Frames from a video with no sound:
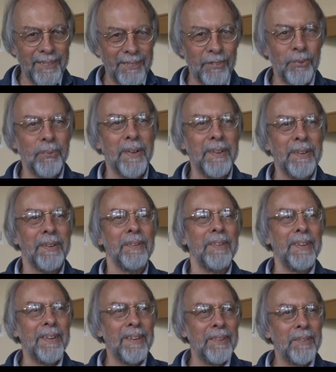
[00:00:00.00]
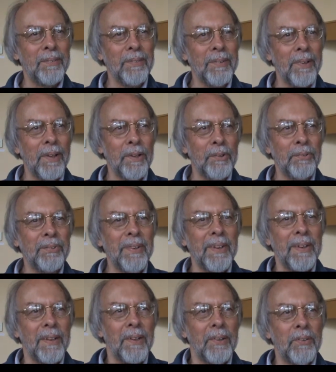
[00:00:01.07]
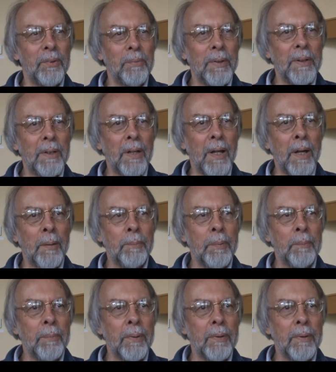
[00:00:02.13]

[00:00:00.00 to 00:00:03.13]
sweat and love to make it happen.